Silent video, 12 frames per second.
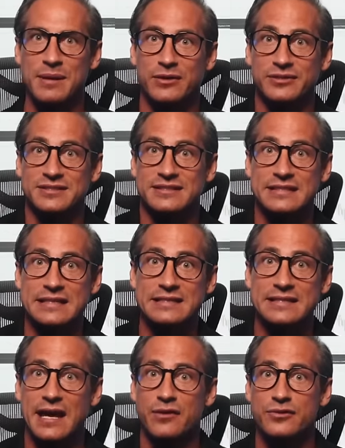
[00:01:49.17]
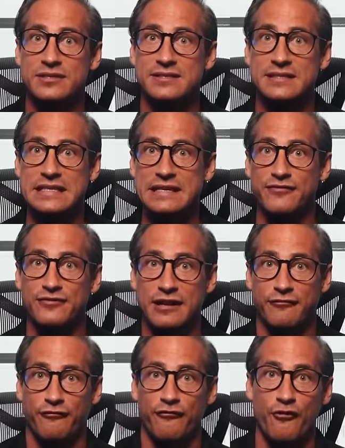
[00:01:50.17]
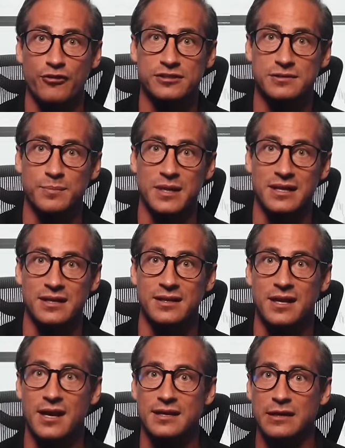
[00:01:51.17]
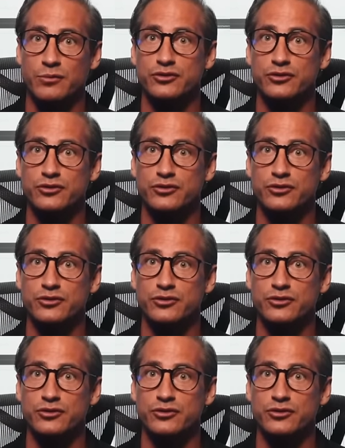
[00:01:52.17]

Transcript: Because since I received that first million, that